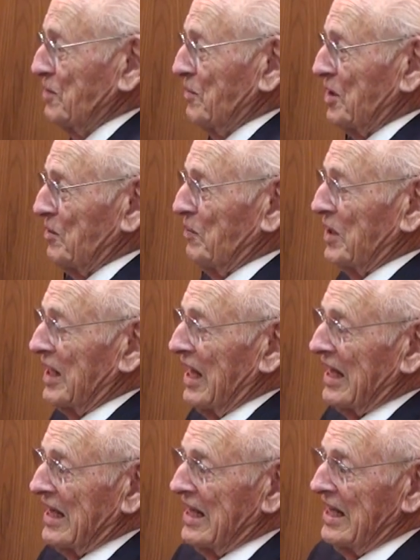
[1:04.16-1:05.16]
in a minute, but
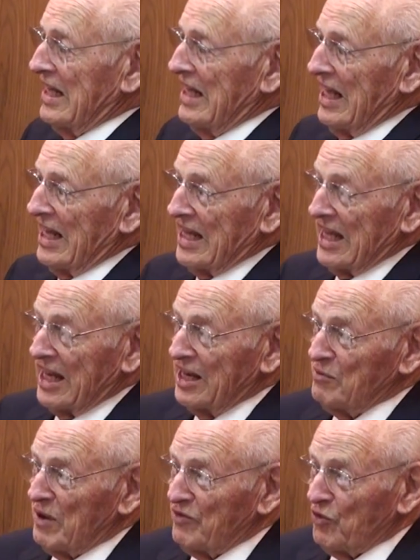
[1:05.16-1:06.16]
at the end
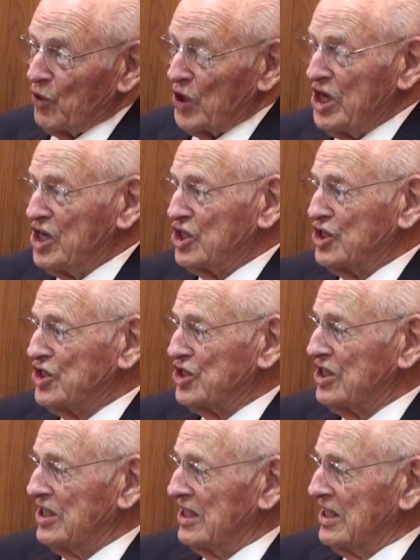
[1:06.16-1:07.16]
of my 4 years,
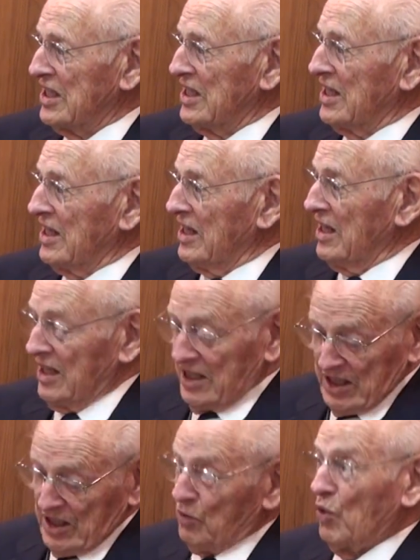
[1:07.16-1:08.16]

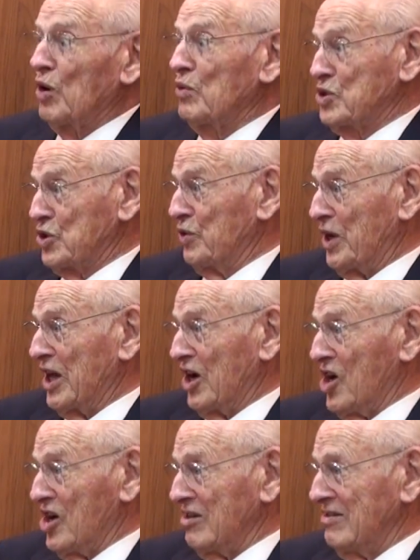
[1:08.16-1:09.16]
the war was already on.
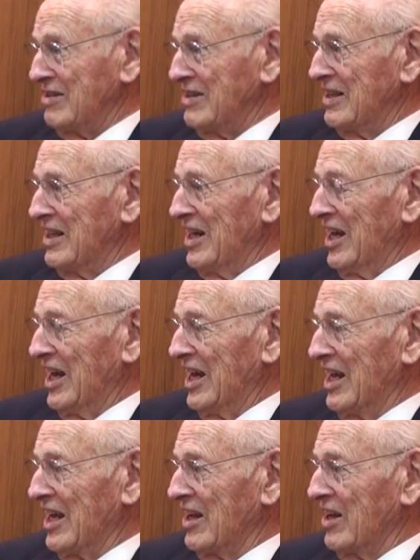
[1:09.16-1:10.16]

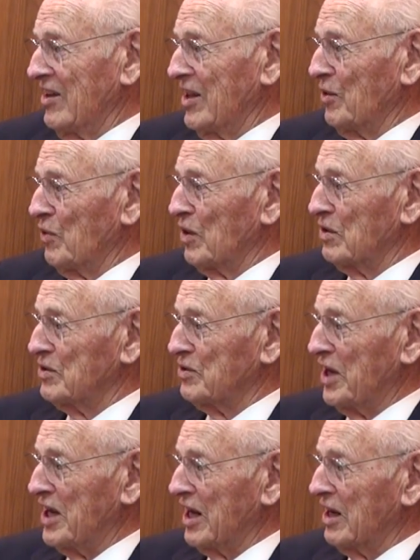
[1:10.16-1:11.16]
And they were
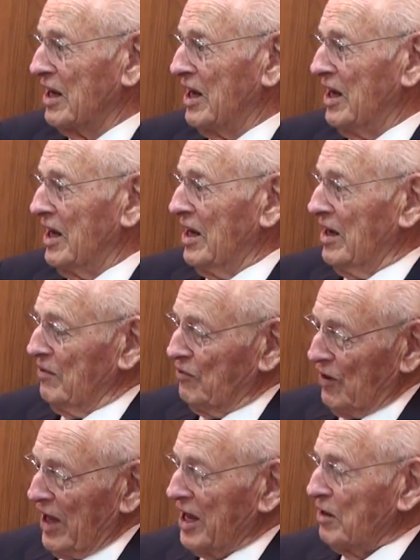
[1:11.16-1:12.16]
training
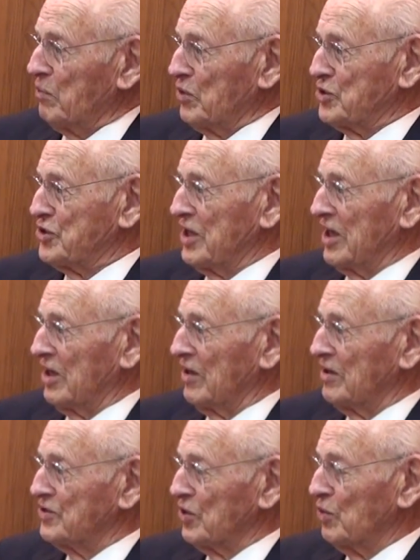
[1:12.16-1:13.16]
flying personnel
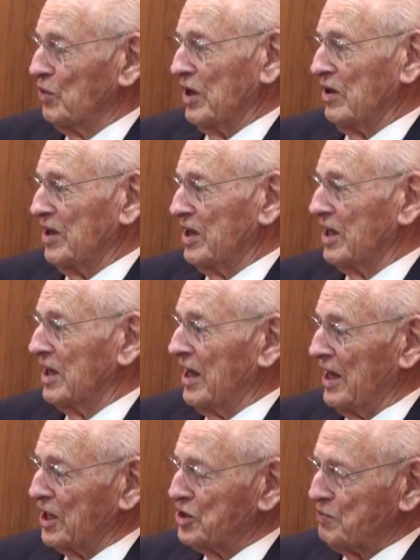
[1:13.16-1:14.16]
so quickly
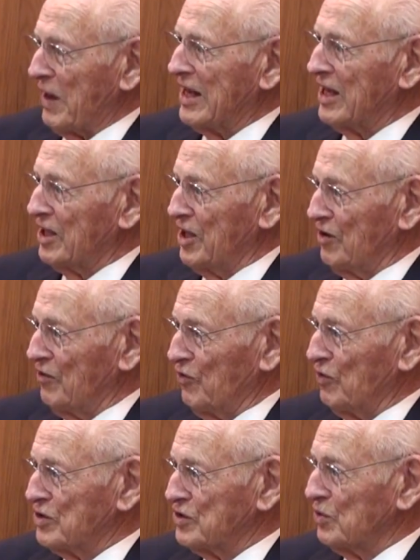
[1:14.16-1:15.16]
and expanding the Air
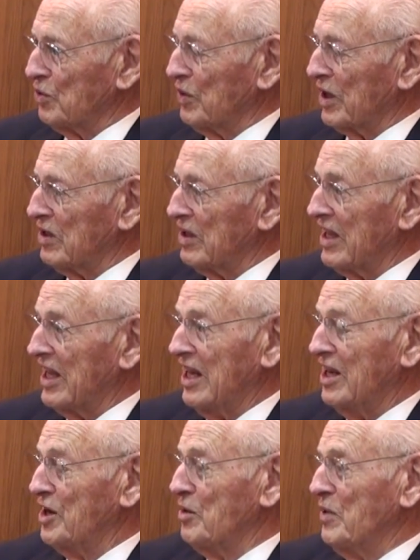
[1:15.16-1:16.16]
Force so quickly, they
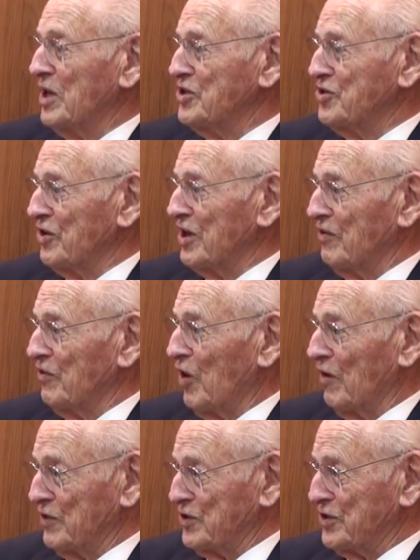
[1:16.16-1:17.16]
needed administrative
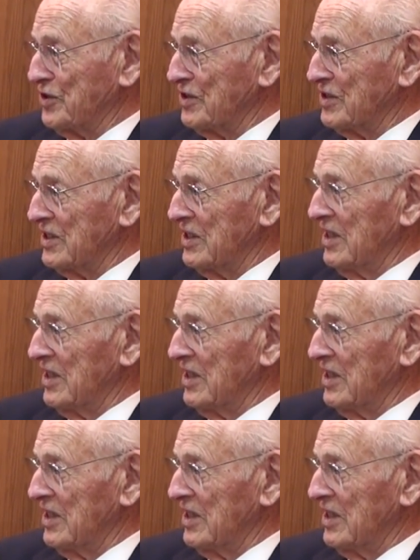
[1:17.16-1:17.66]
officers.